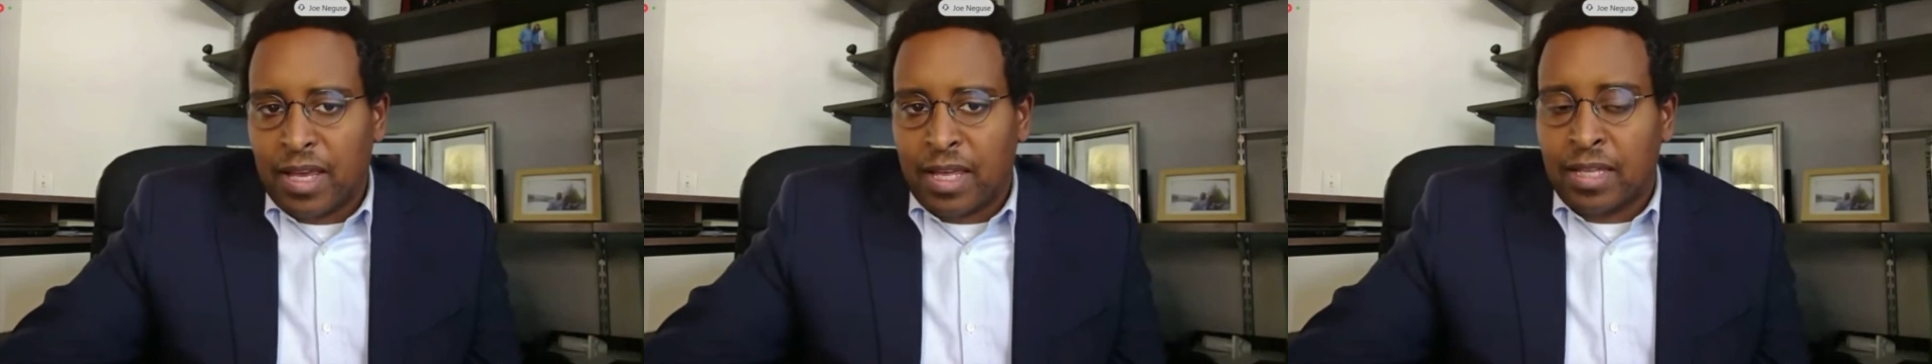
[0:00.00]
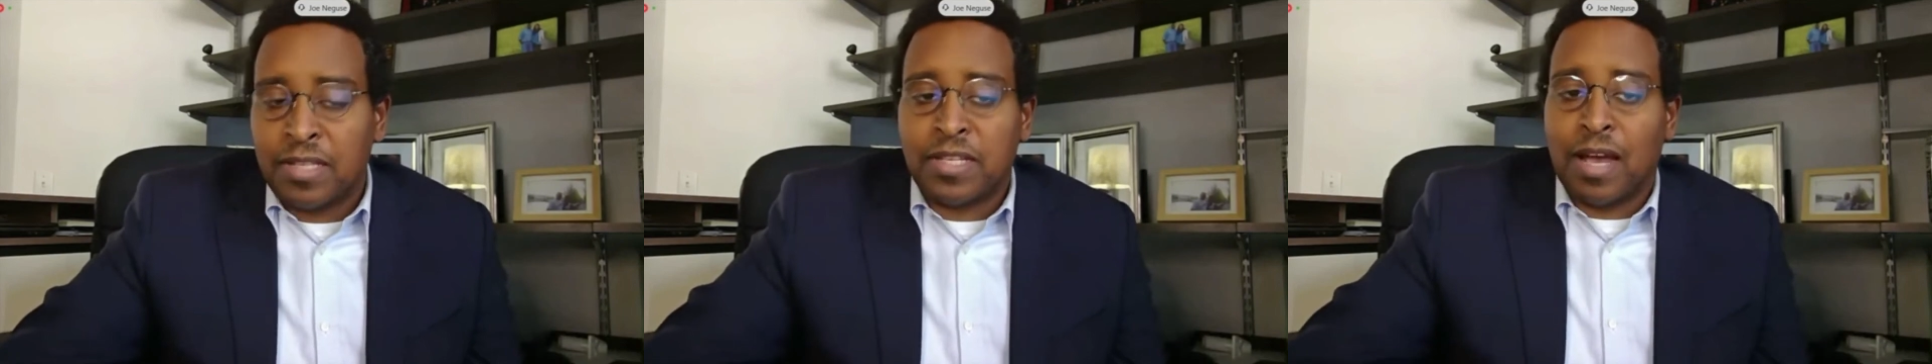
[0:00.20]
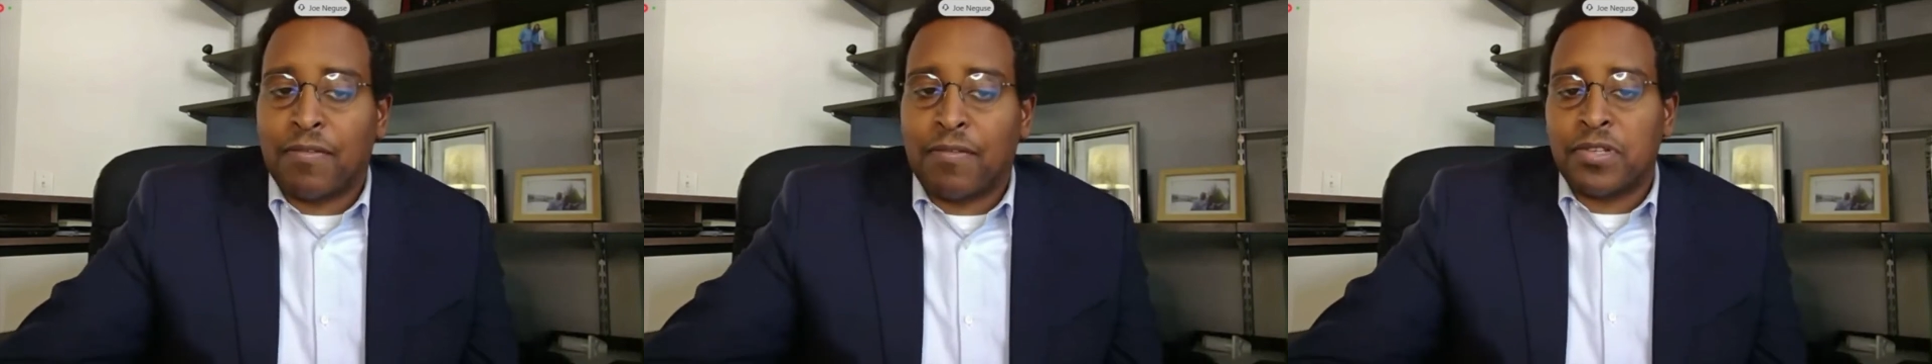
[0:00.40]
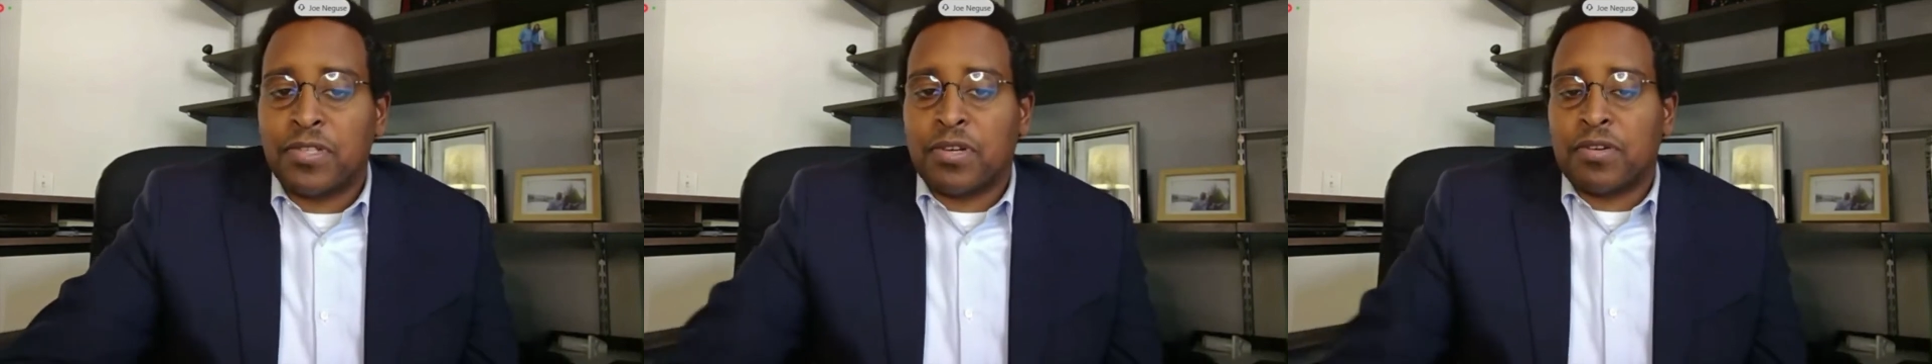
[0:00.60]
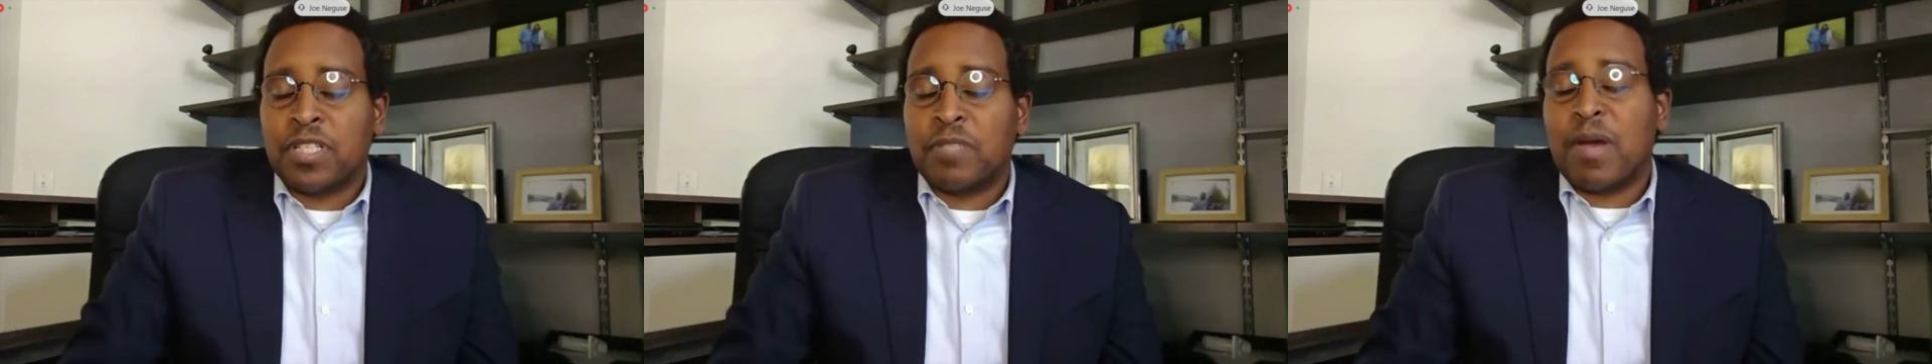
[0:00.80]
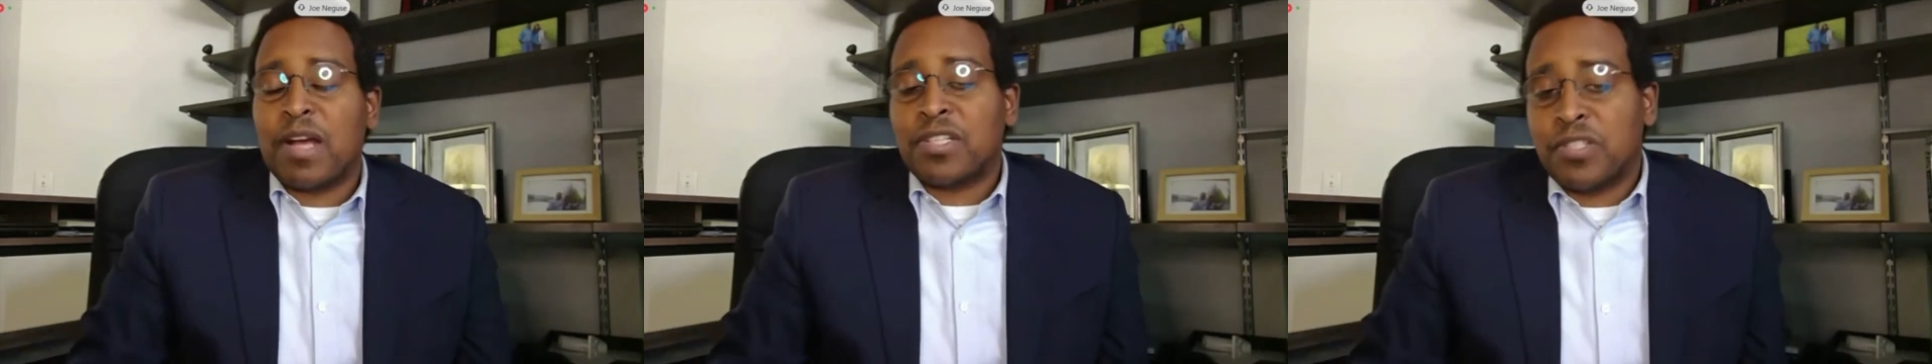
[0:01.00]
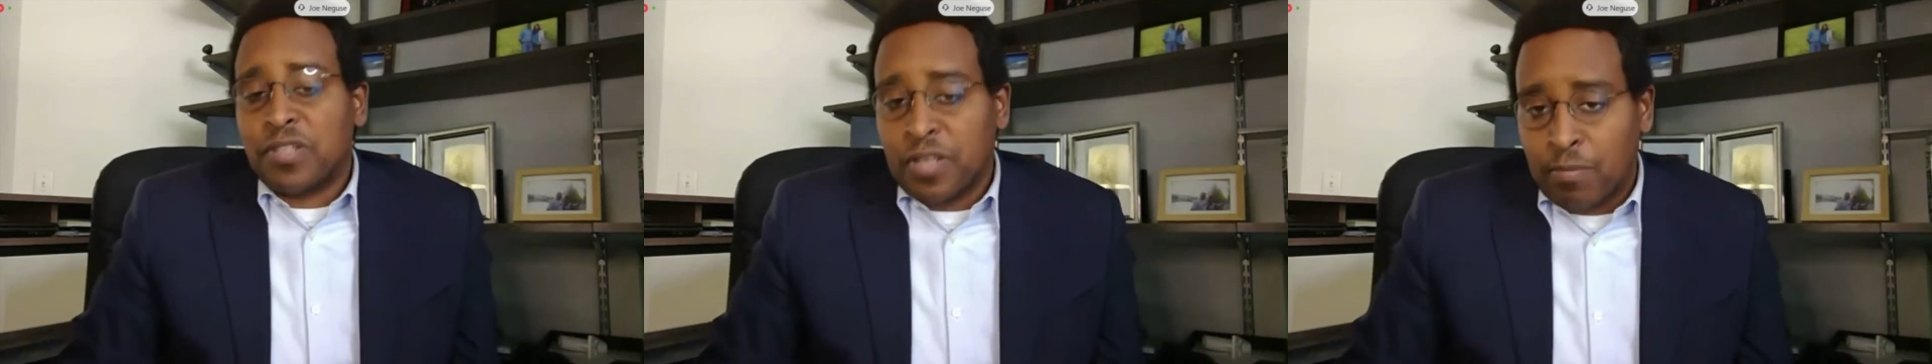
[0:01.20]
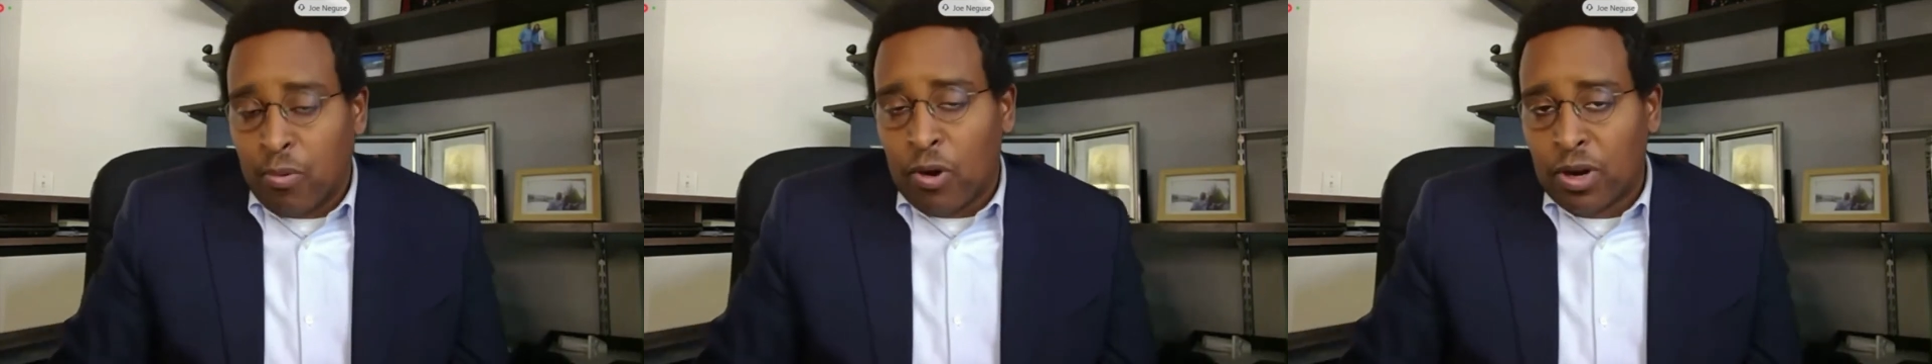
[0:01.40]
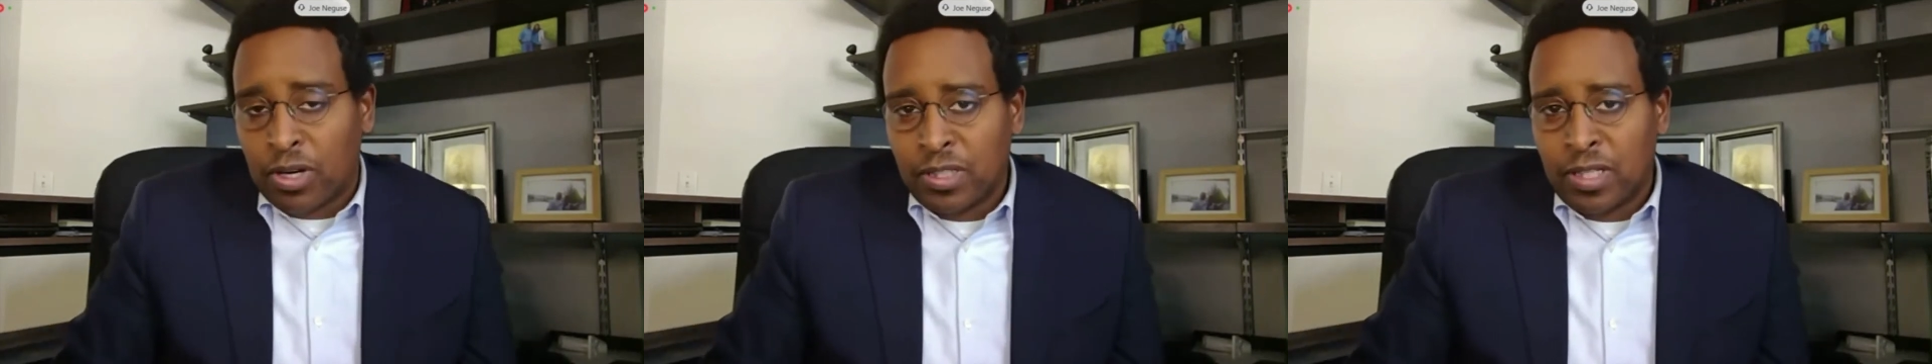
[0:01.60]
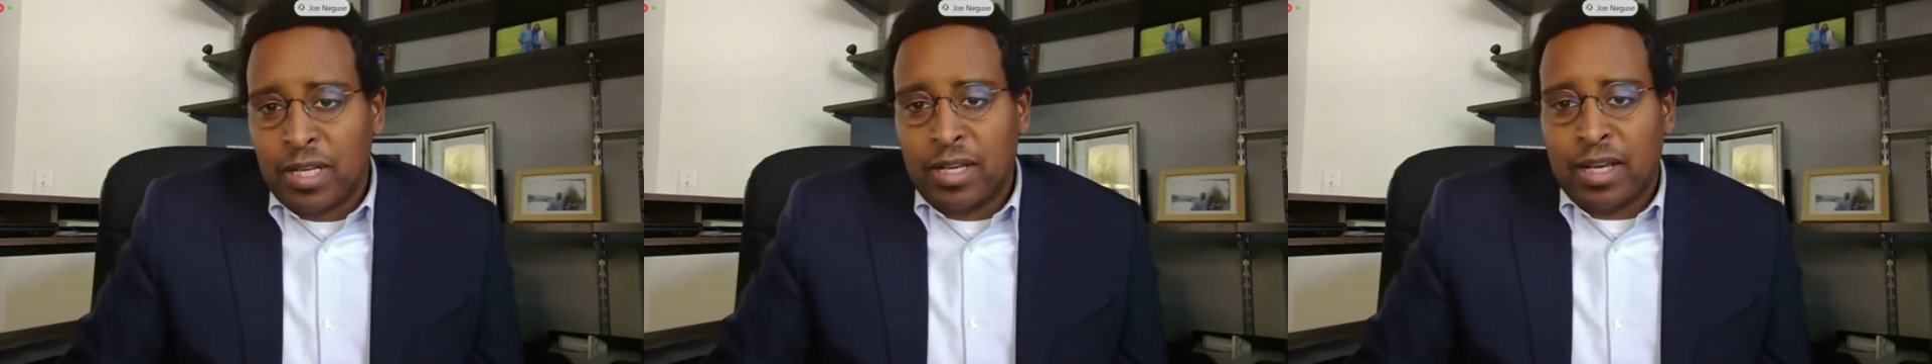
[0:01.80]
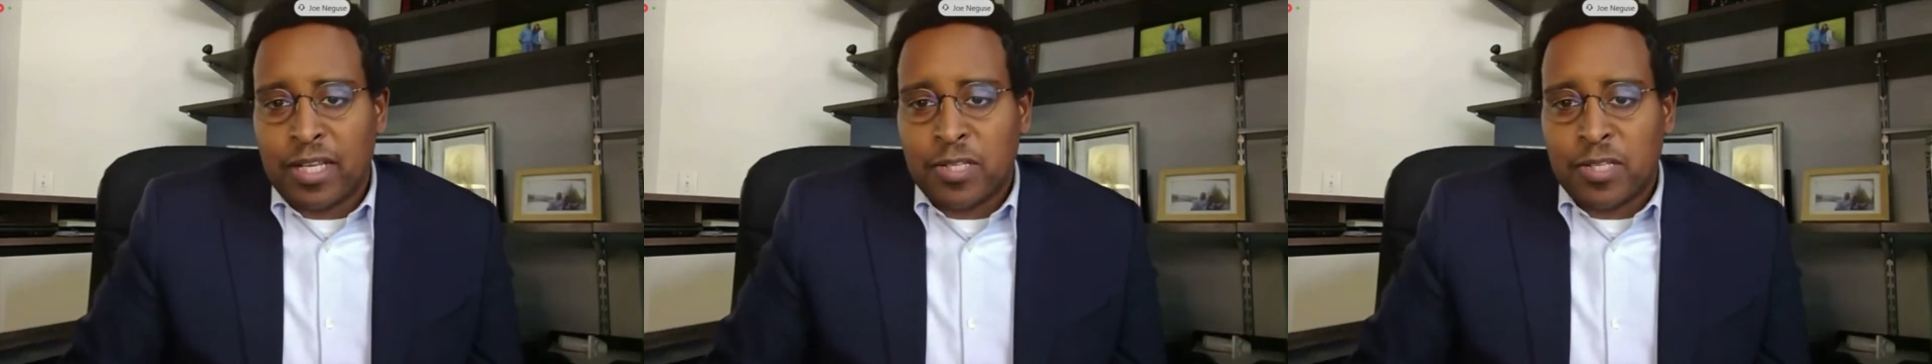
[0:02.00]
And these efforts are especially important